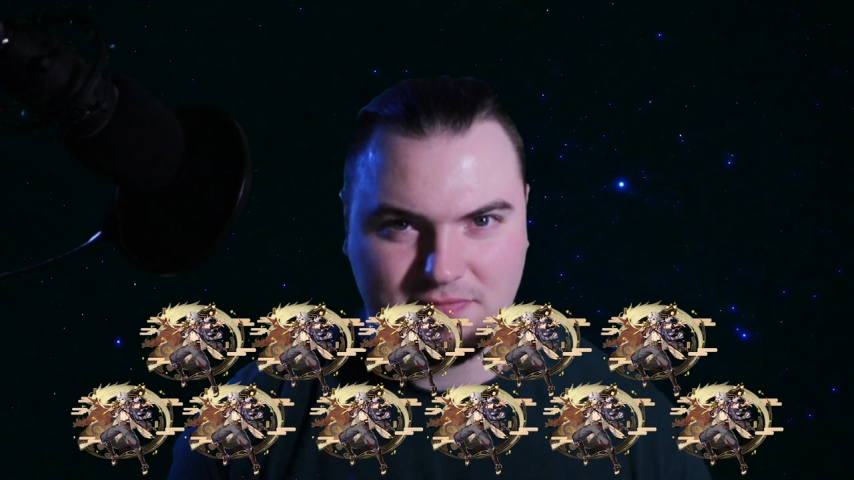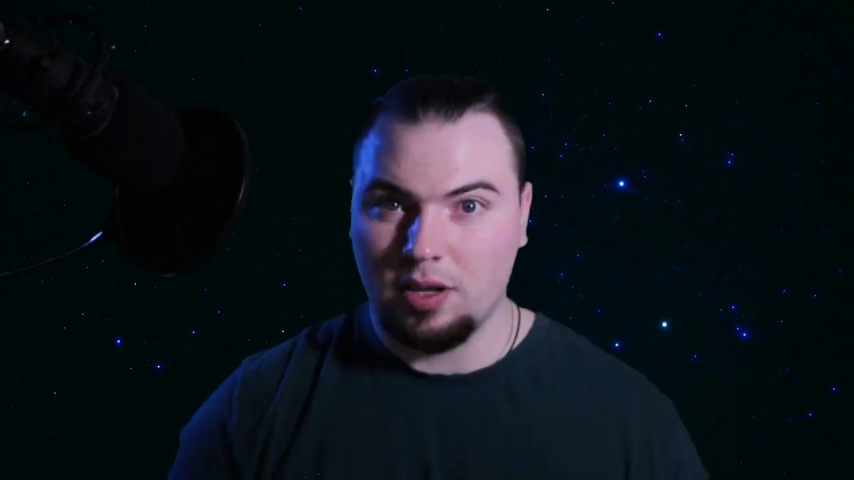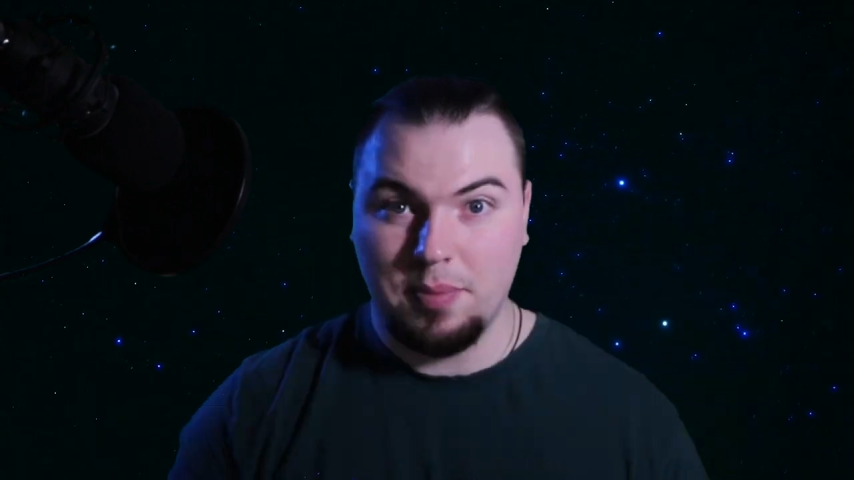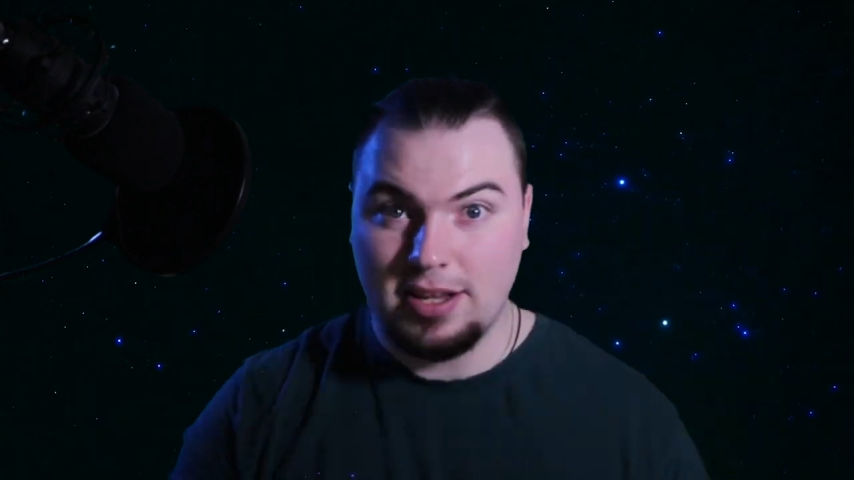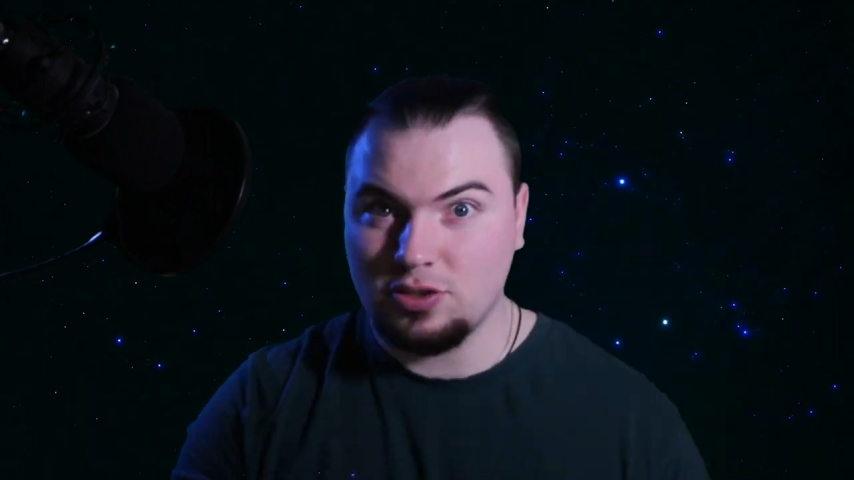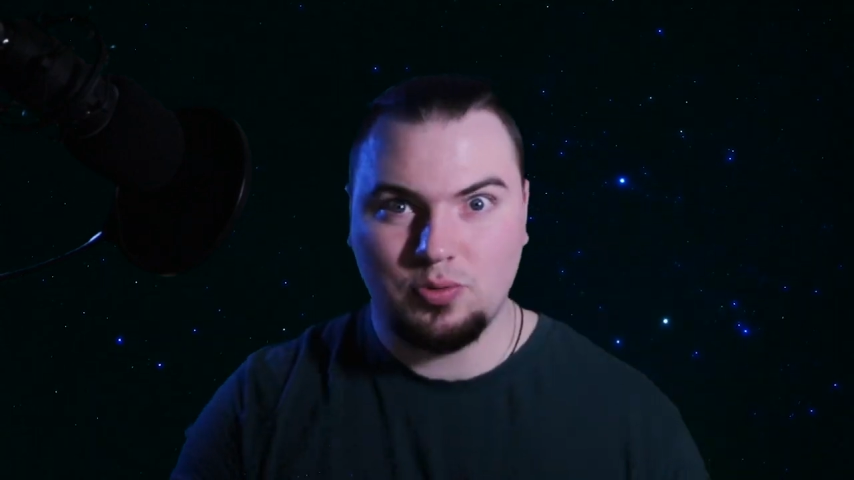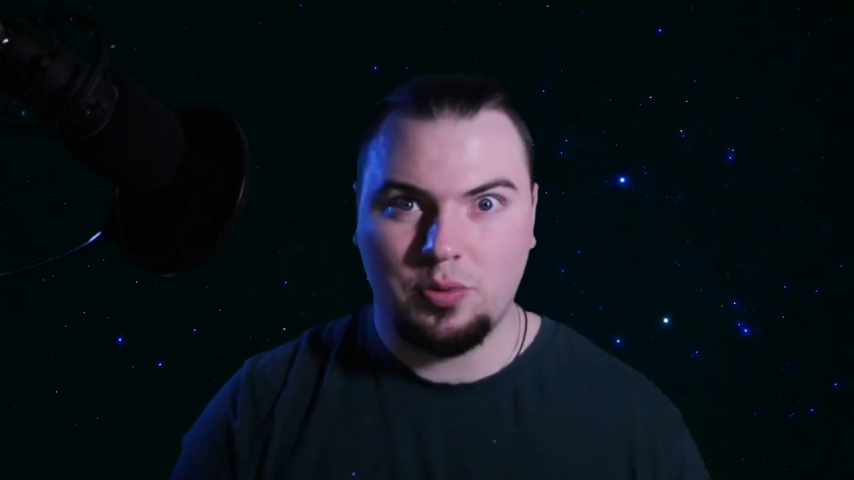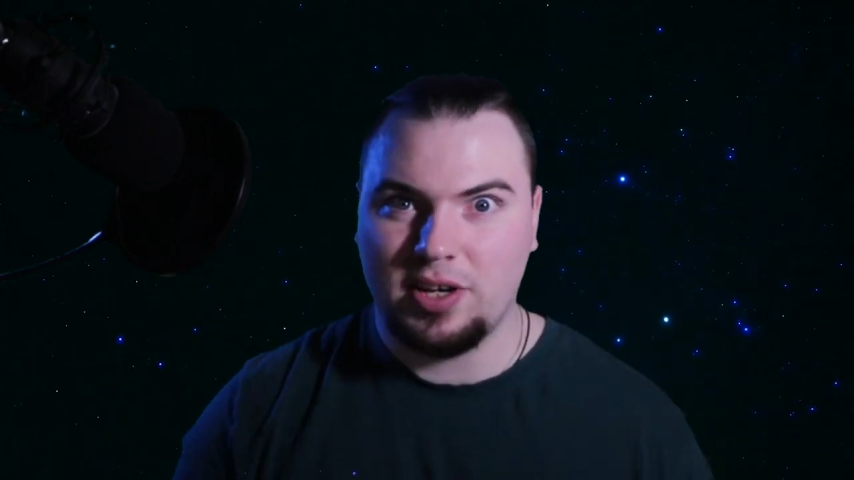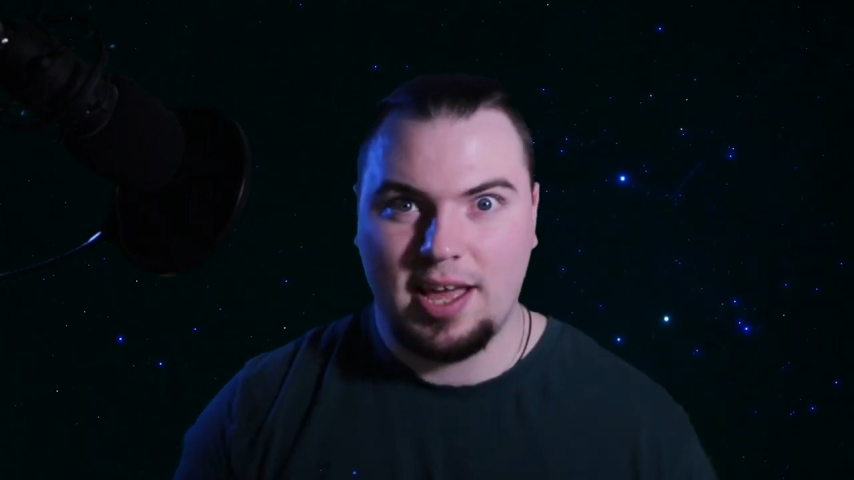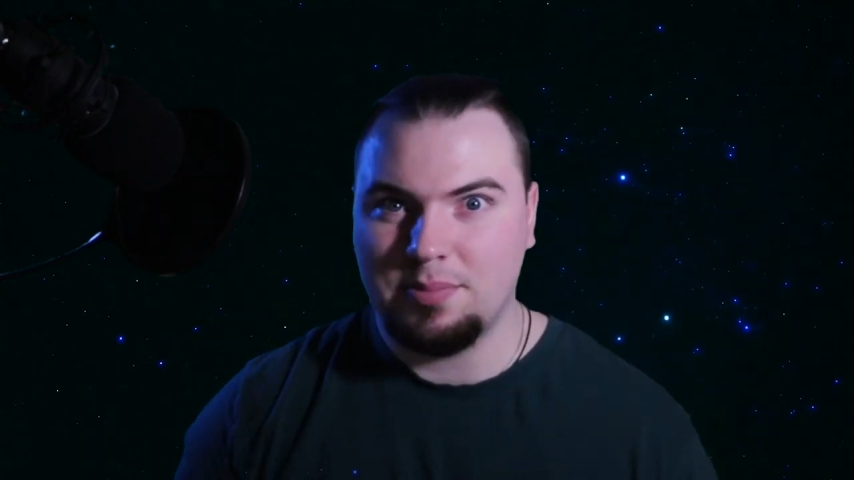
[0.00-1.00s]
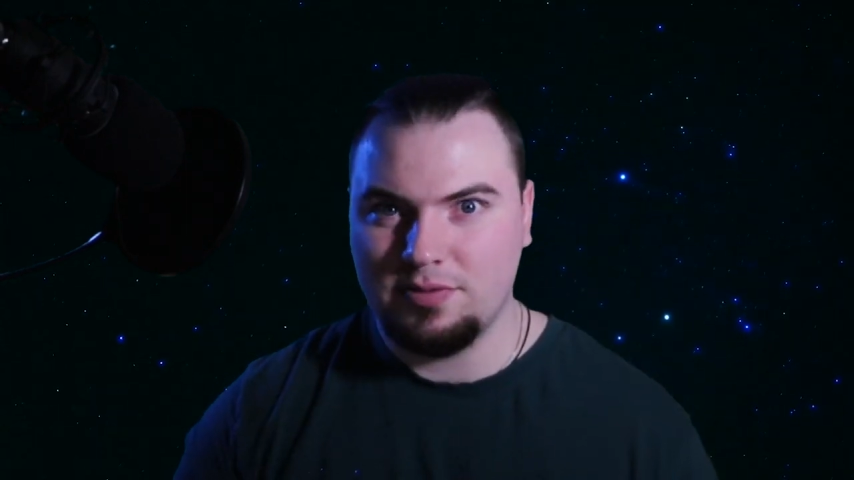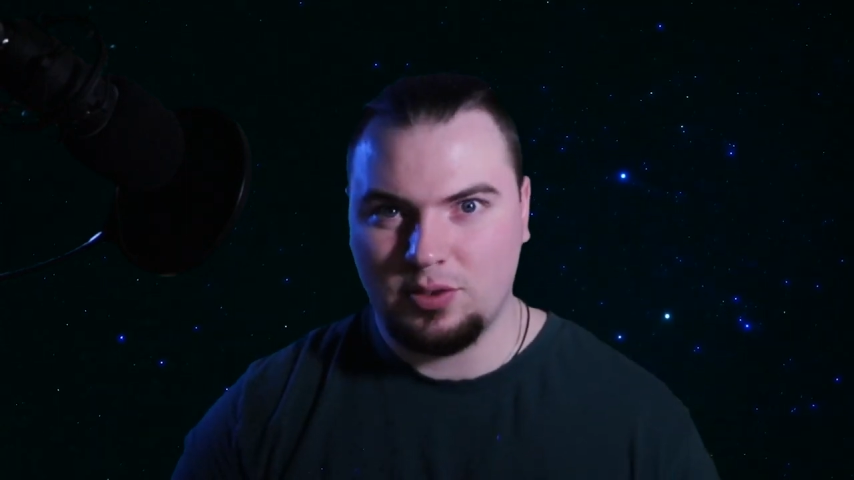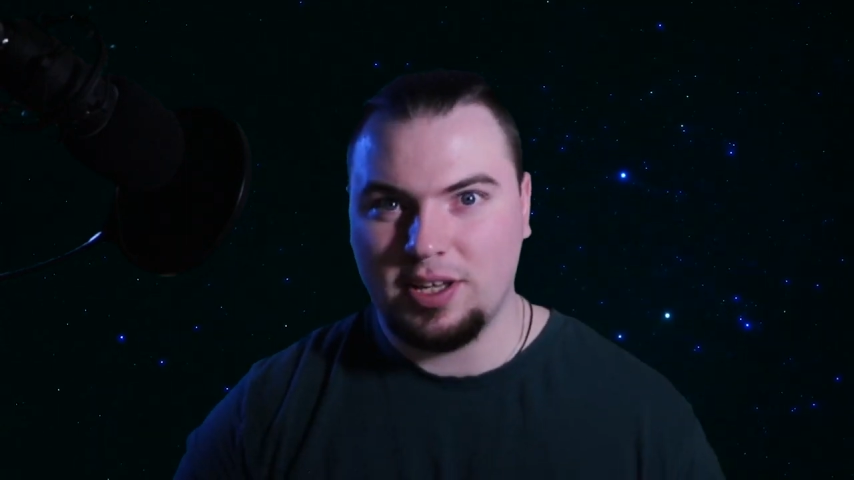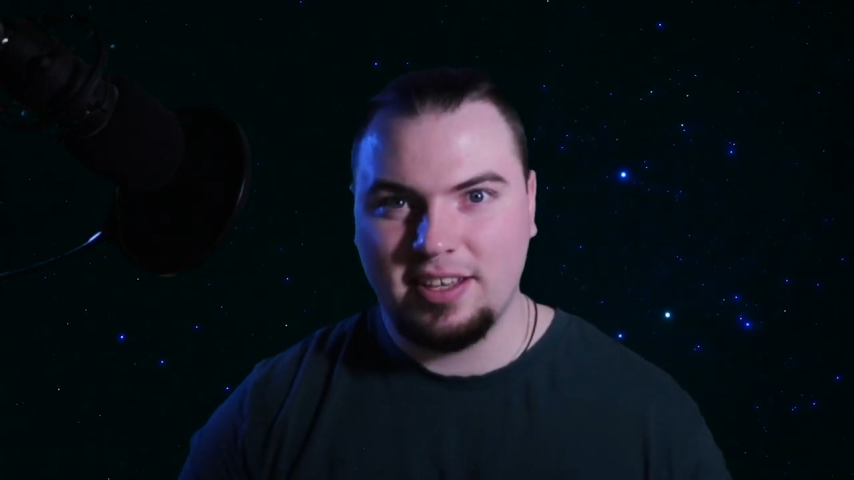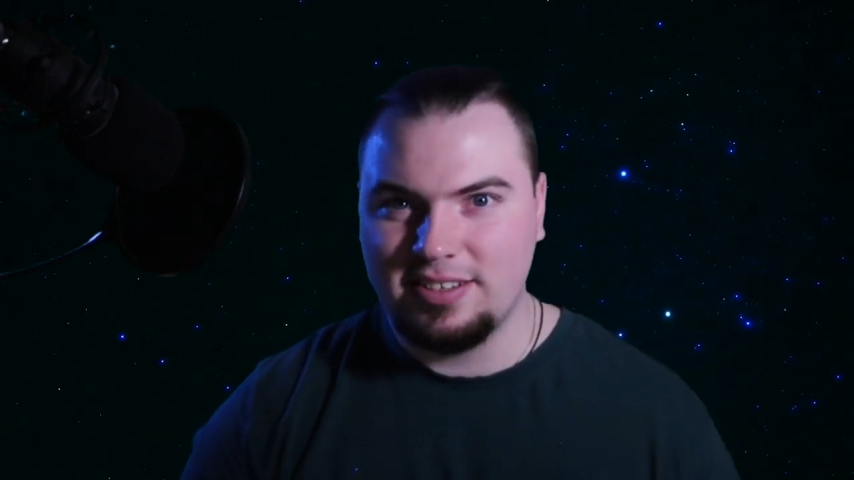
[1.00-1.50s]
Imagine what would happen if you
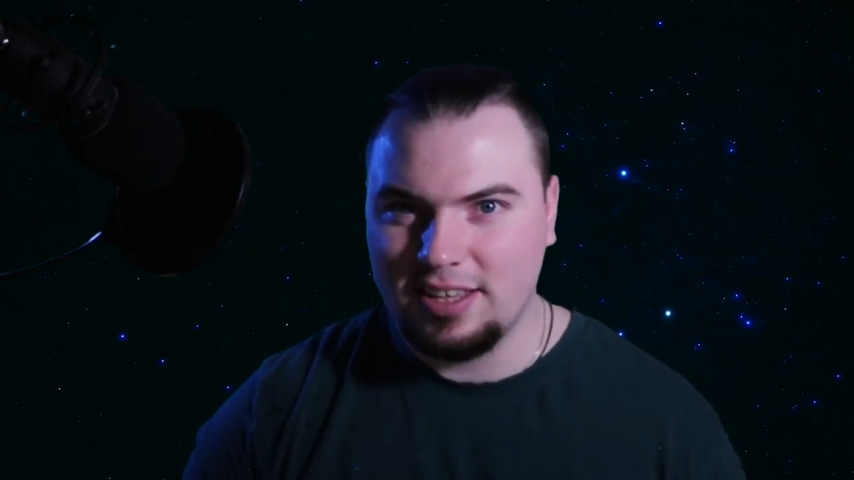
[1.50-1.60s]
guys